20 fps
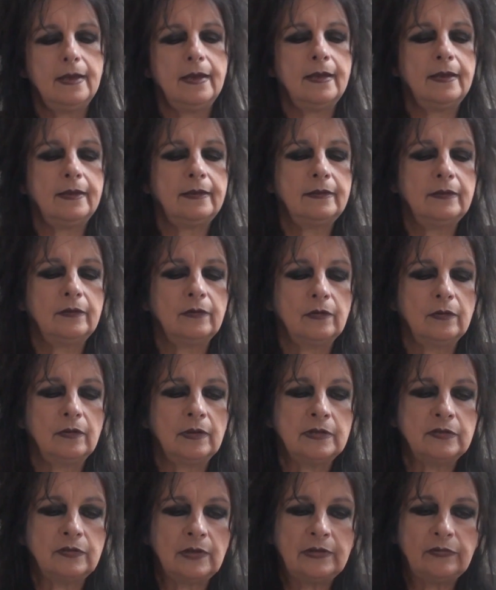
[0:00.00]
and
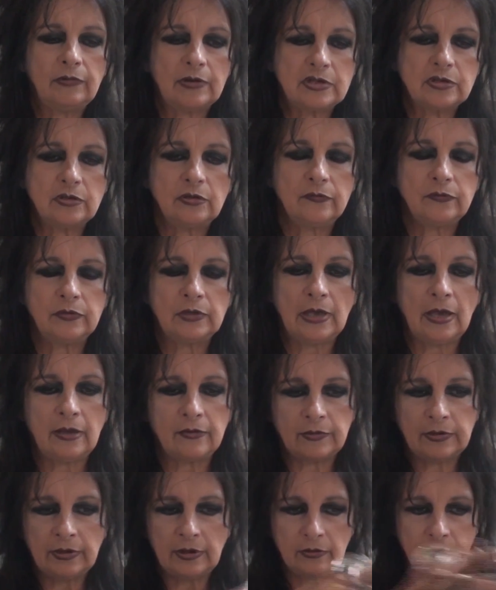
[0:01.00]
the attraction of the
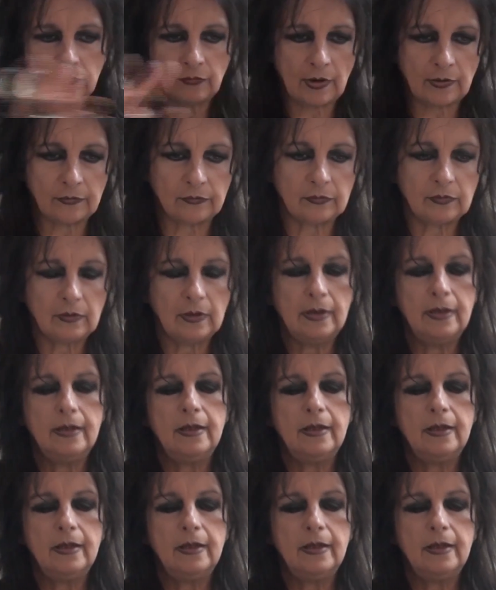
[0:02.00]
area around.